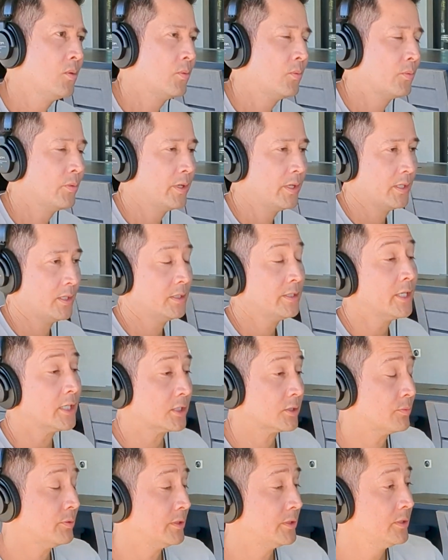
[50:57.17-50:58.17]

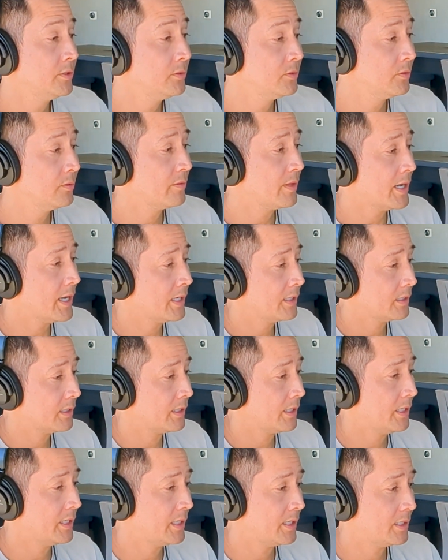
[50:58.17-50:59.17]
Yes, we do that.
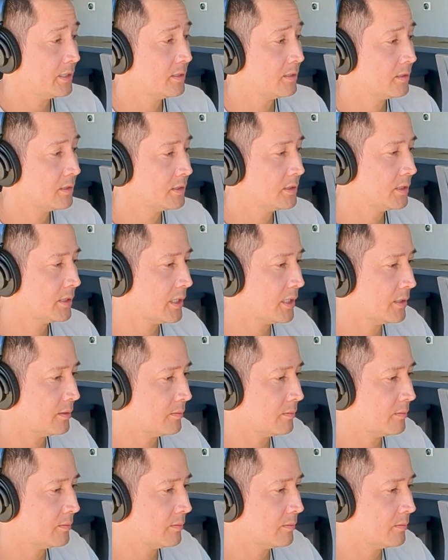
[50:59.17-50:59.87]
And to kind